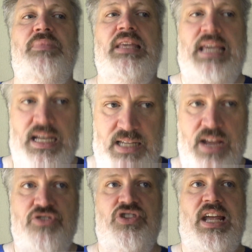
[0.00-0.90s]
yes, I
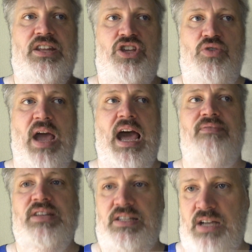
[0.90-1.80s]
understand you
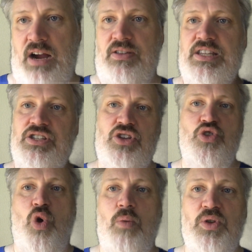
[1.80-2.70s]
have a desire, and this is a
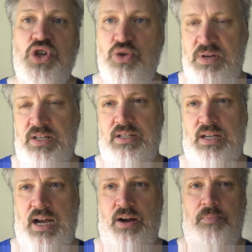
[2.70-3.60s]
normal human
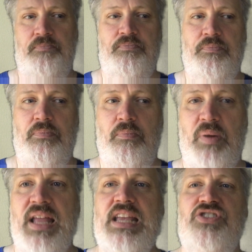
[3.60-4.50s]
desire,
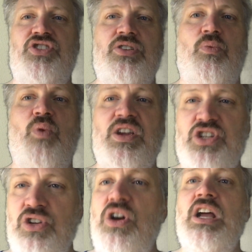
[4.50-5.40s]
but we're
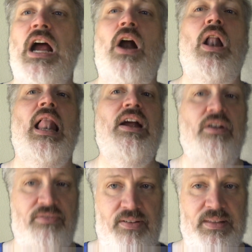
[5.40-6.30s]
still going to
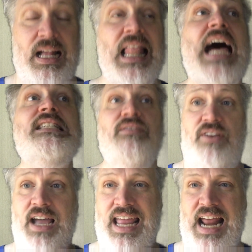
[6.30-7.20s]

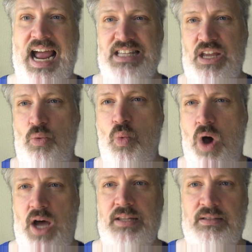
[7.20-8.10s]
classify it as a
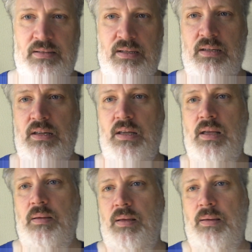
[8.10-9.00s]
want
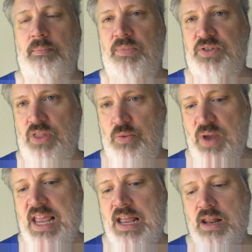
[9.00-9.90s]
so that
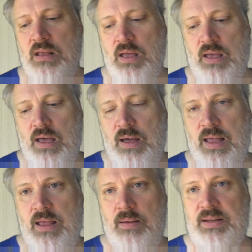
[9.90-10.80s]
we can
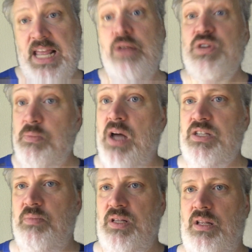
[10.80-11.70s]
take
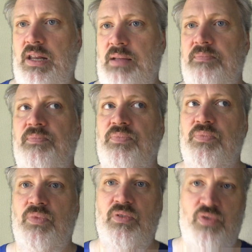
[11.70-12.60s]
responsibility
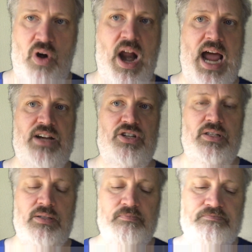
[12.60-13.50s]
for our
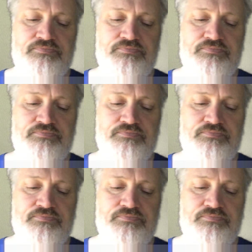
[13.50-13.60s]
actions.